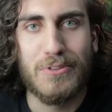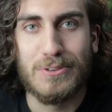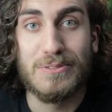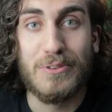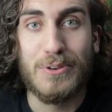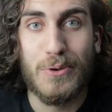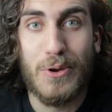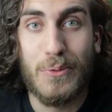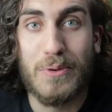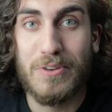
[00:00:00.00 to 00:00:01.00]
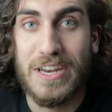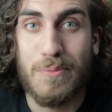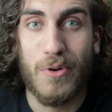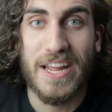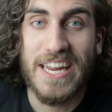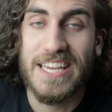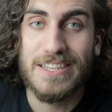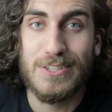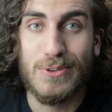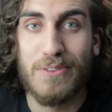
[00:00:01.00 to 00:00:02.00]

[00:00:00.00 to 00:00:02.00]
For those of you don't know what Redeem 180 is,